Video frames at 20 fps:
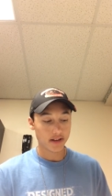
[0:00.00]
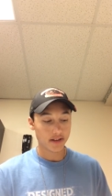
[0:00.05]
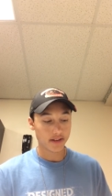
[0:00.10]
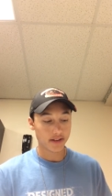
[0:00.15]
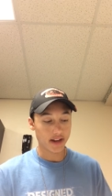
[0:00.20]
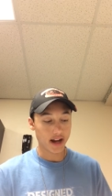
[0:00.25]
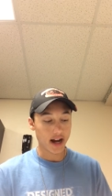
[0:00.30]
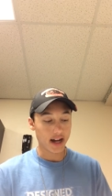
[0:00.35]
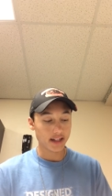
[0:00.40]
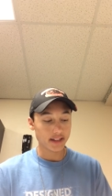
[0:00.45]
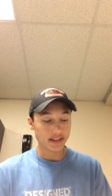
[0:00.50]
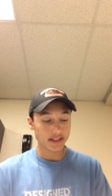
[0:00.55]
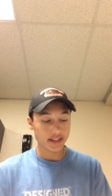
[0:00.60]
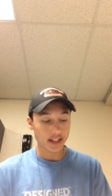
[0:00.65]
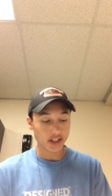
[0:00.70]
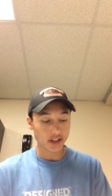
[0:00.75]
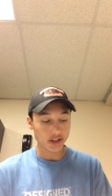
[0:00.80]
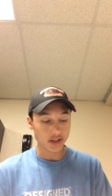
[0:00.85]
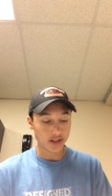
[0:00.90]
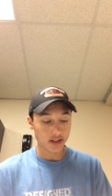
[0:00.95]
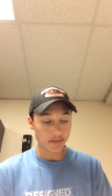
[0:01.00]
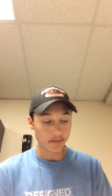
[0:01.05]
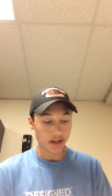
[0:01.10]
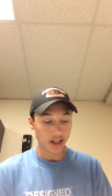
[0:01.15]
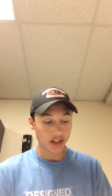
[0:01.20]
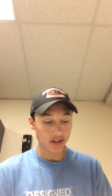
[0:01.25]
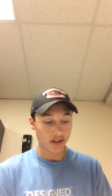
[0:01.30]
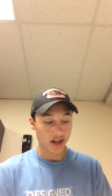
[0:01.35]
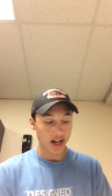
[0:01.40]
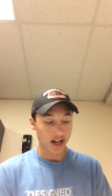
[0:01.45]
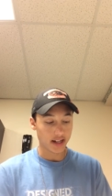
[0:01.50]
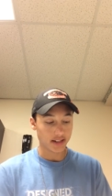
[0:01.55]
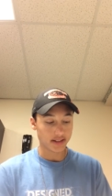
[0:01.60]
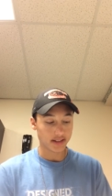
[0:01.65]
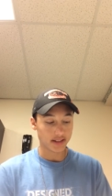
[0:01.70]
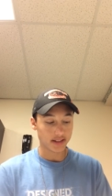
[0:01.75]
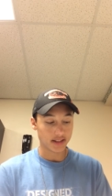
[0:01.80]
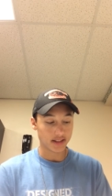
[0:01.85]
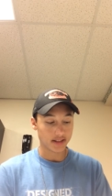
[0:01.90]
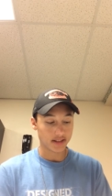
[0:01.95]
Non-essential amino
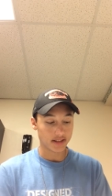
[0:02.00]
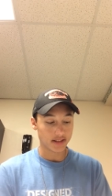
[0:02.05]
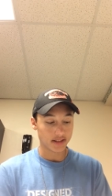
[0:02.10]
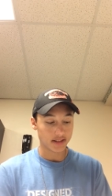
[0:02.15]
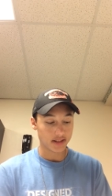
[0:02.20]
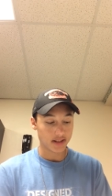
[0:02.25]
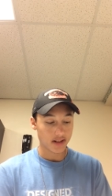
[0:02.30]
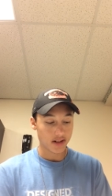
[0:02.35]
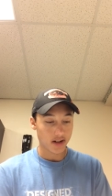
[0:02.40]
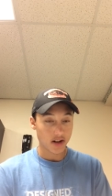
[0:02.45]
acids